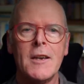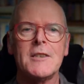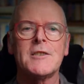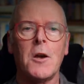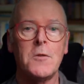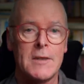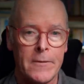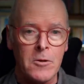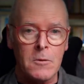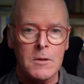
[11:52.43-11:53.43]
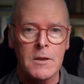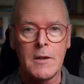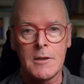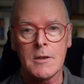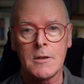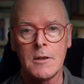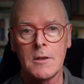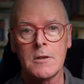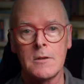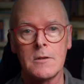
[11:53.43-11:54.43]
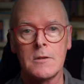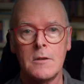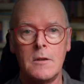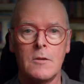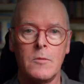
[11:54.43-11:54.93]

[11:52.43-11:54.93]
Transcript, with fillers: is so difficult in these conditions that you